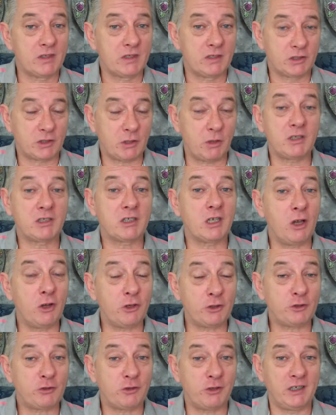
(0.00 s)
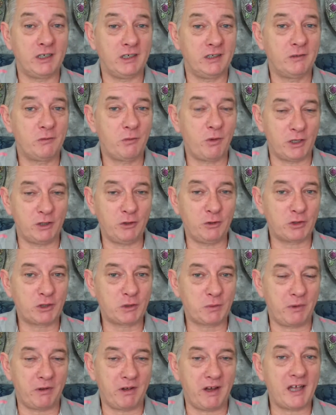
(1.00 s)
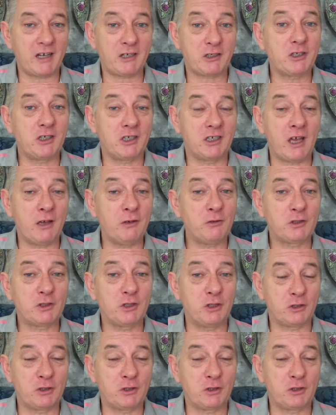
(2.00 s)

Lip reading: So it's a lottery where your spirit actually goes to,